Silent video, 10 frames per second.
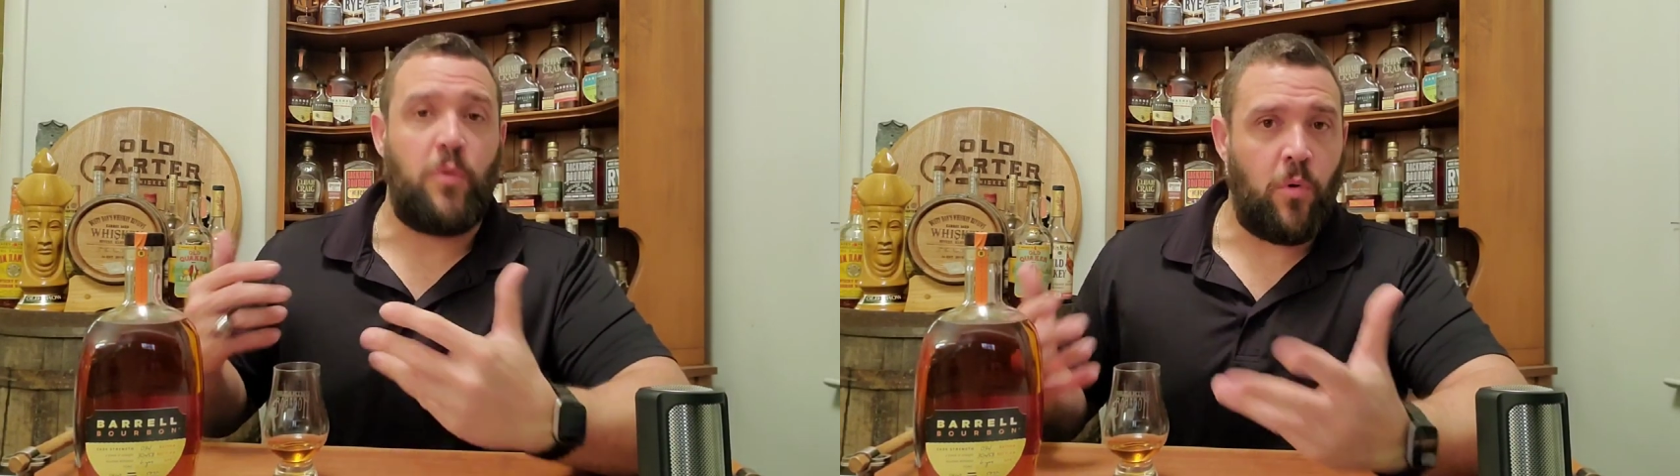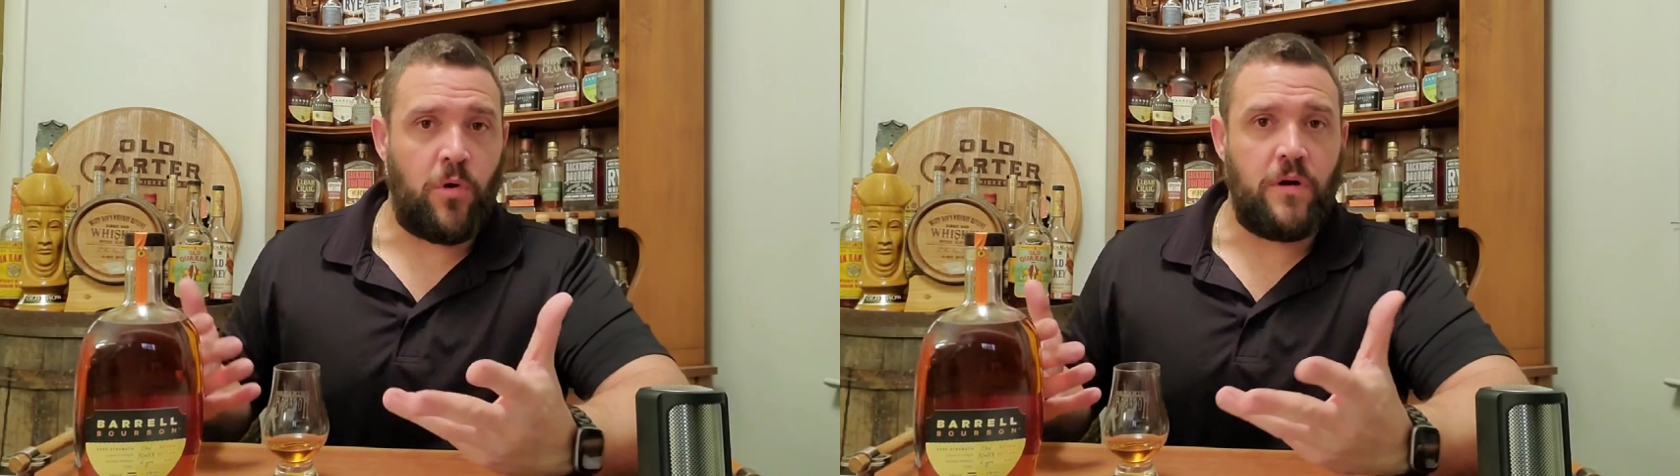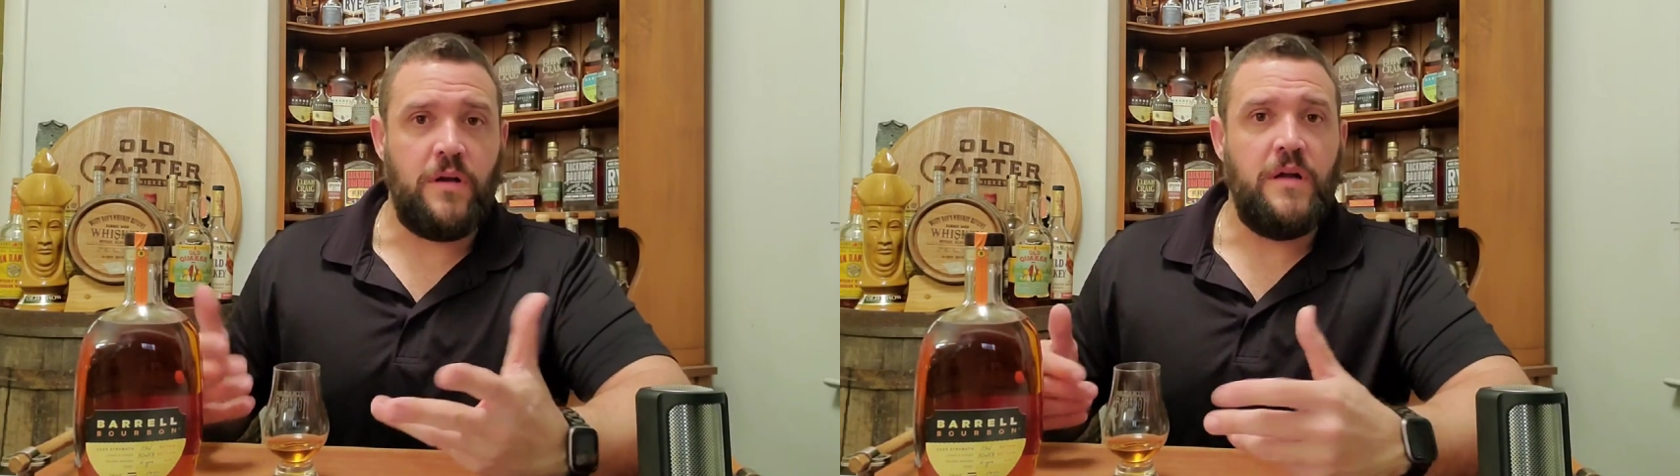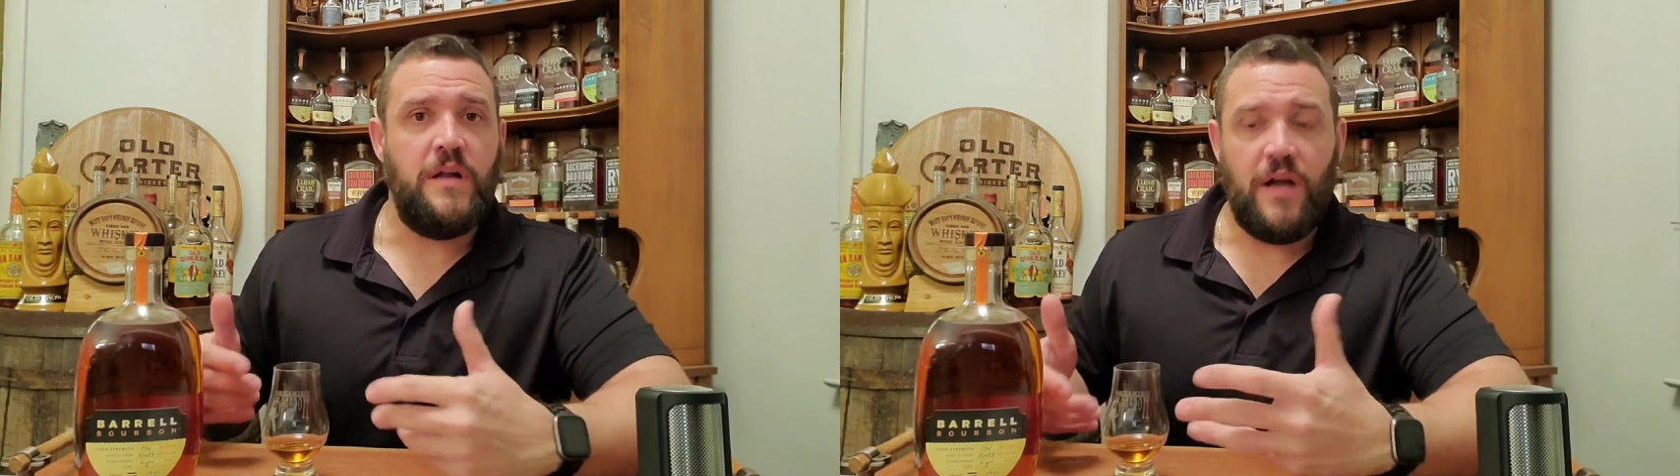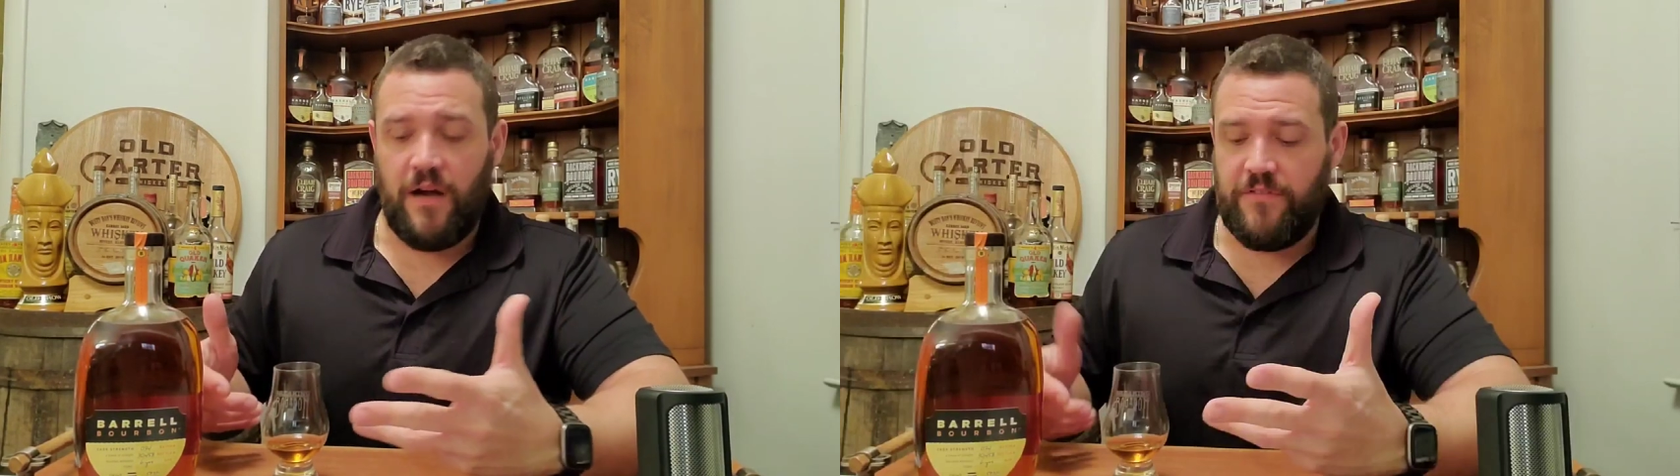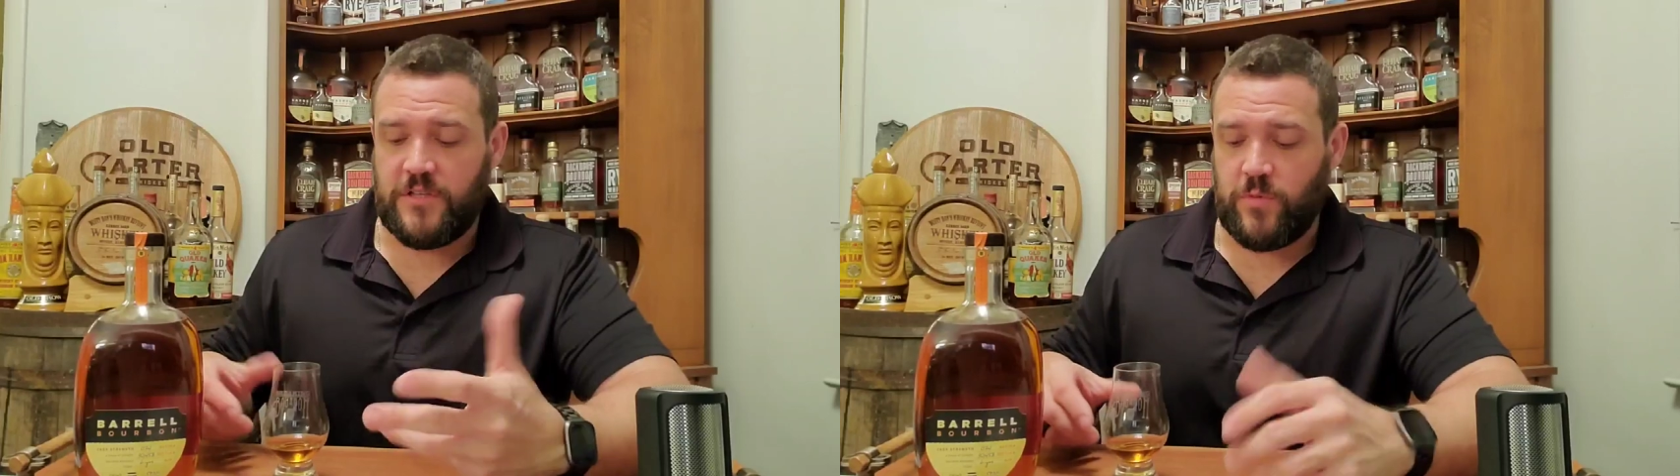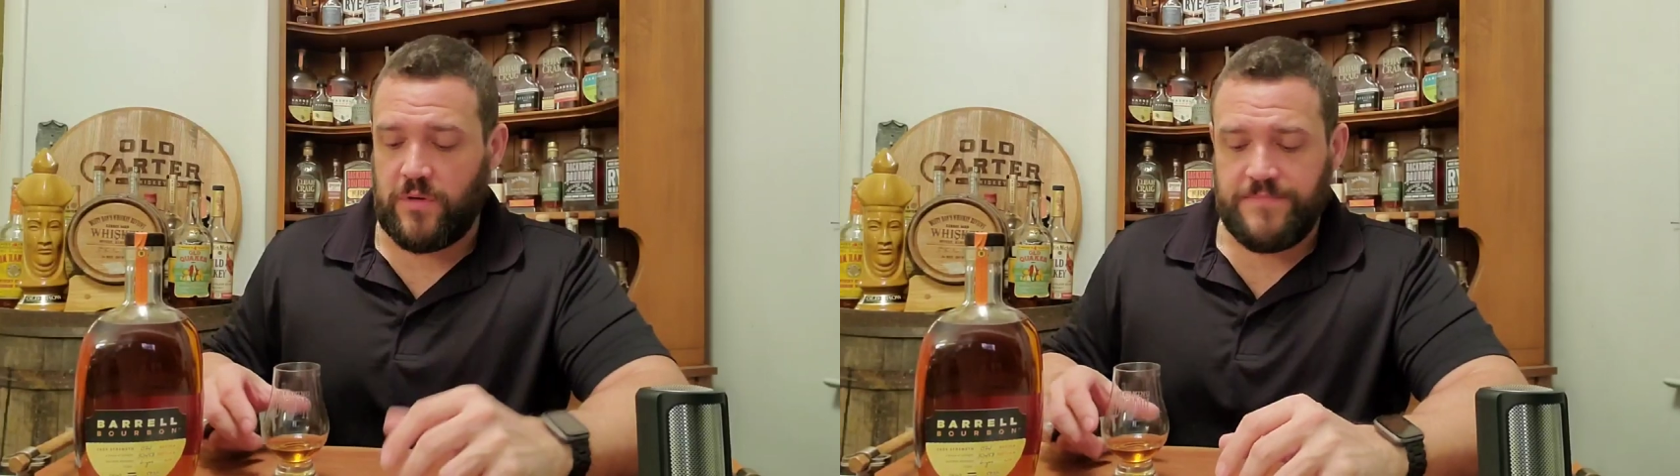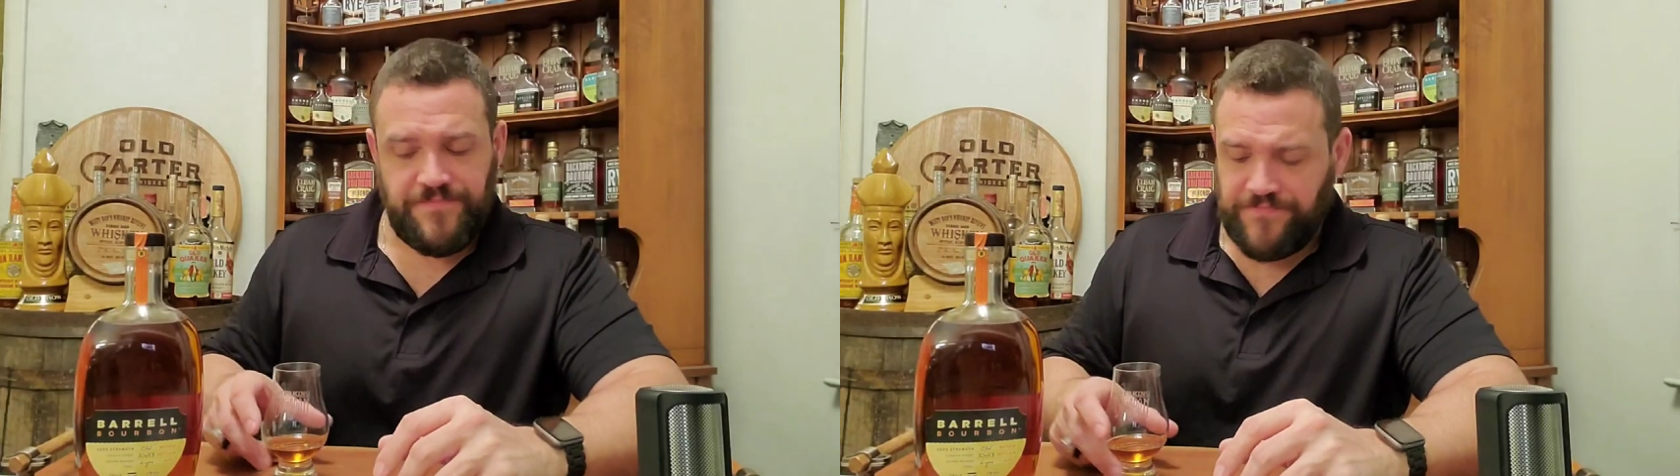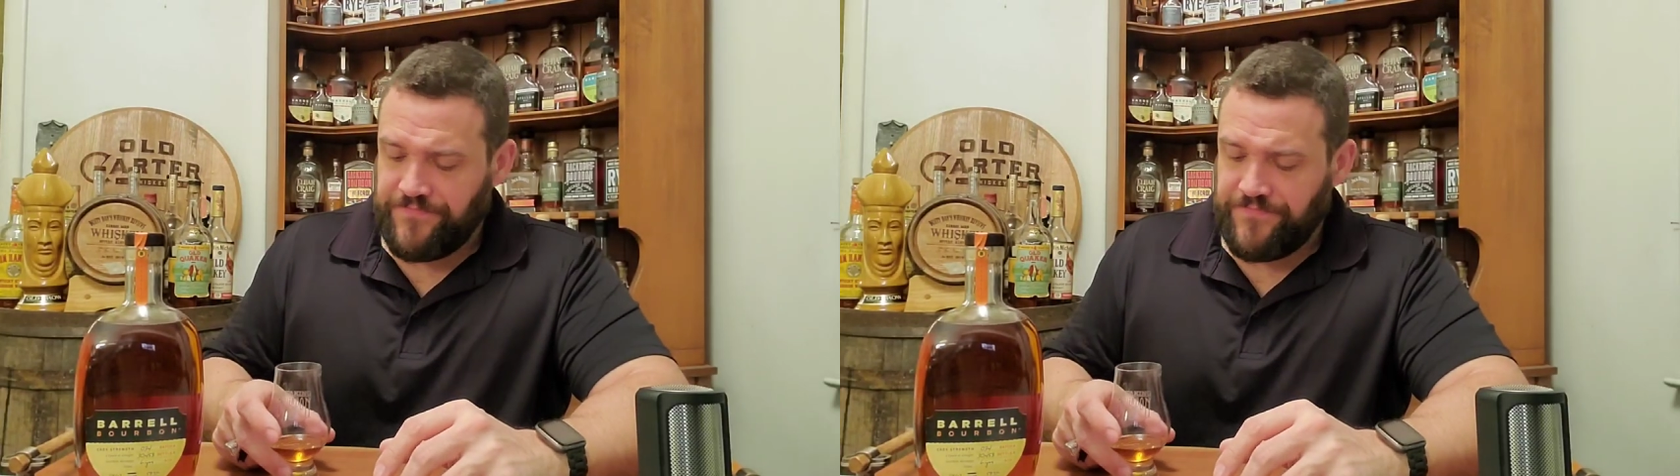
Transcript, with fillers: pour of this one.